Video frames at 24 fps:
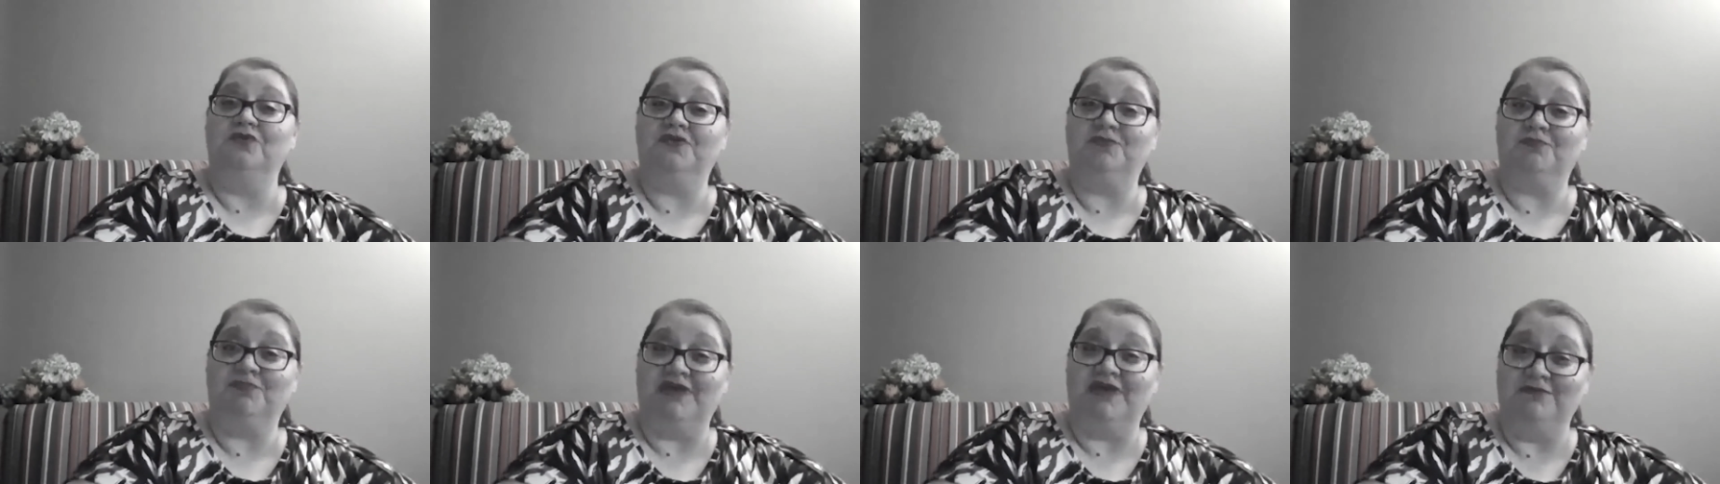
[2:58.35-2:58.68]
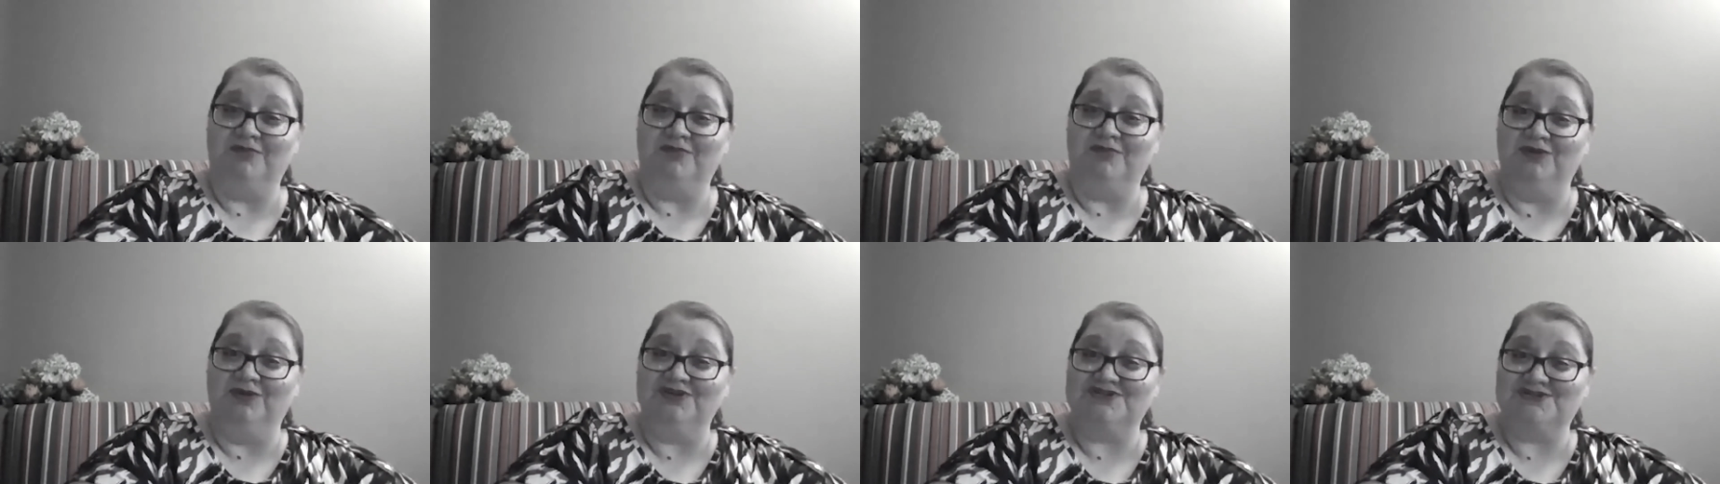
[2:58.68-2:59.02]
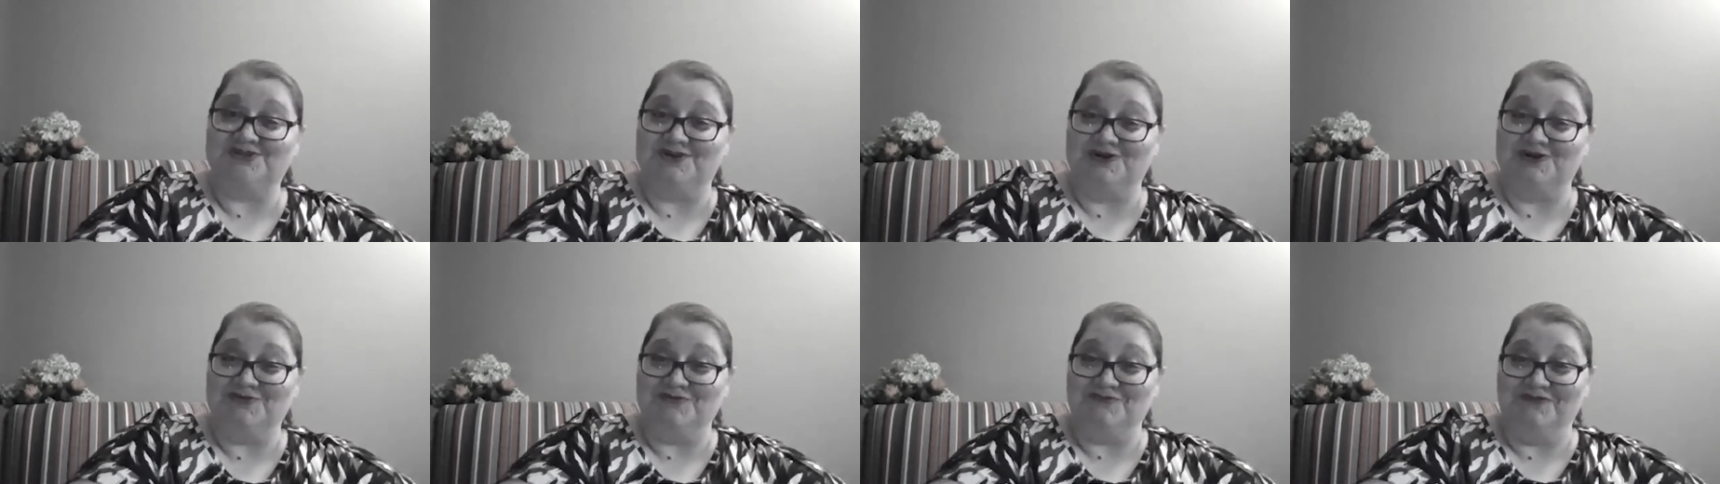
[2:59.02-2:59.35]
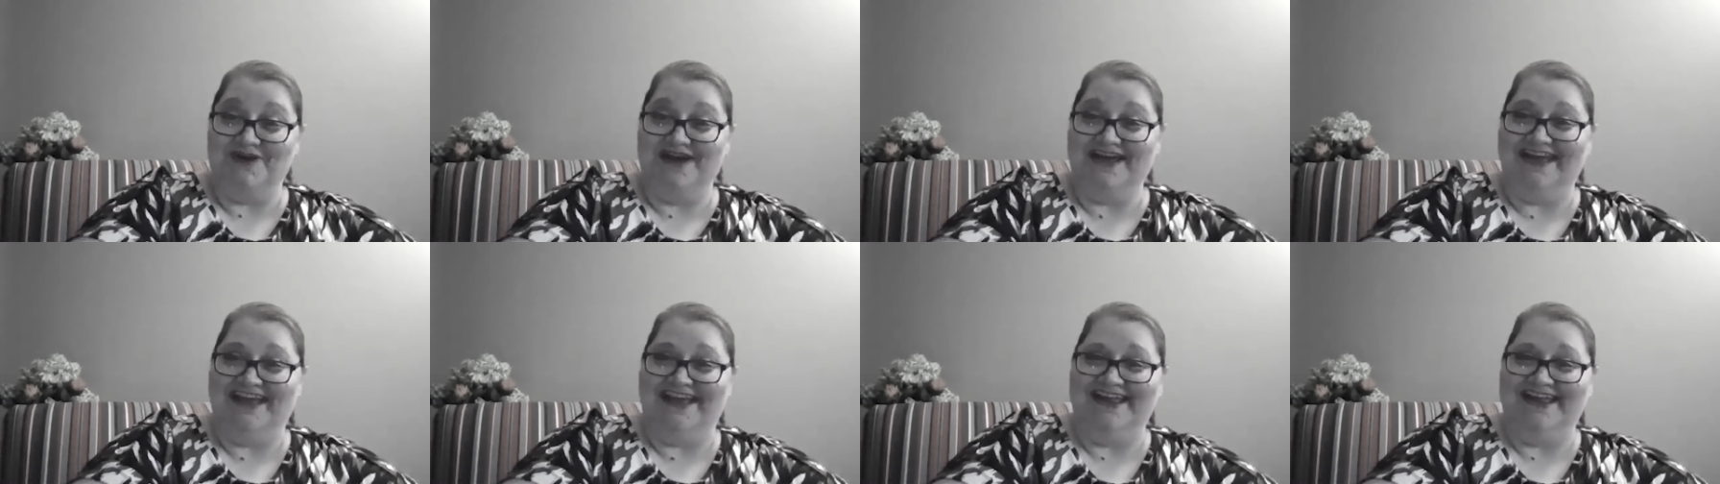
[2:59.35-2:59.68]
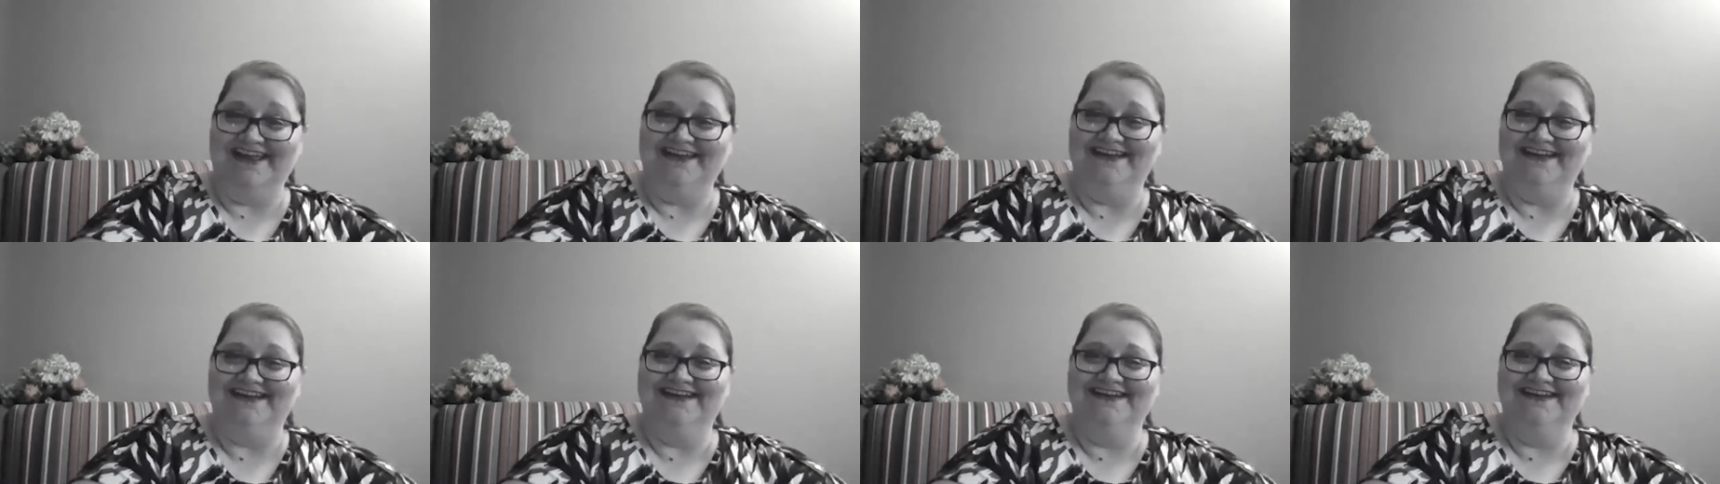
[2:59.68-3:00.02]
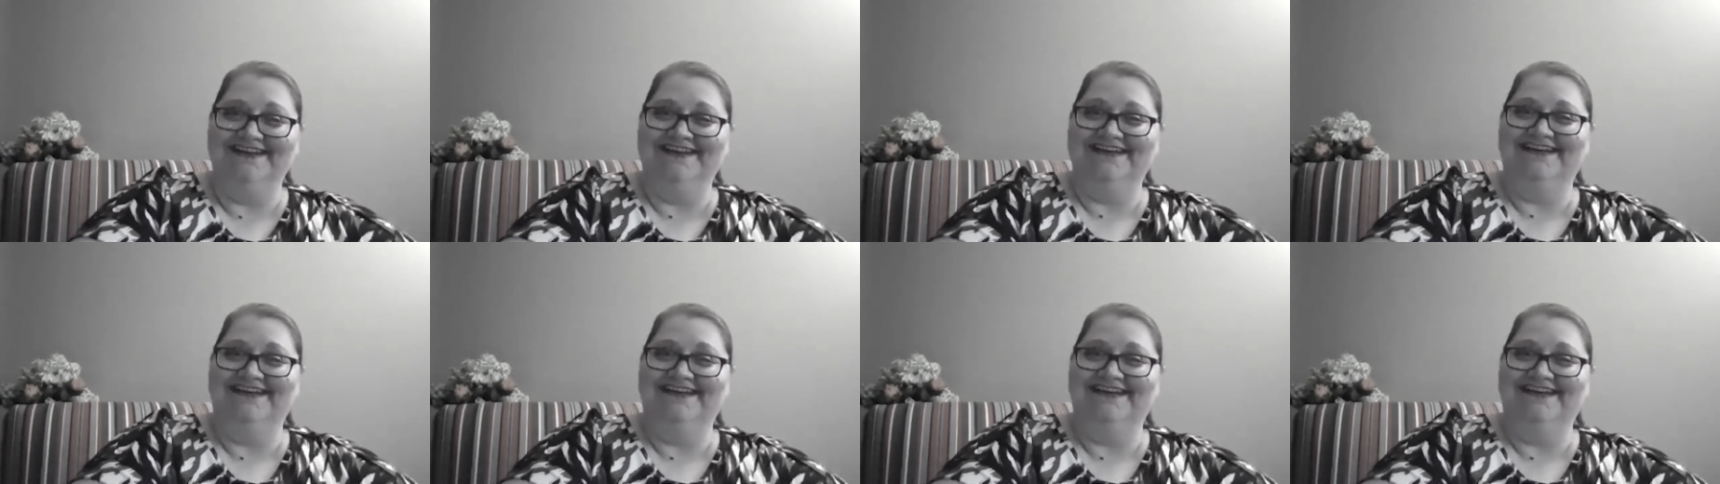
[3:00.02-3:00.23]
with people a certain way,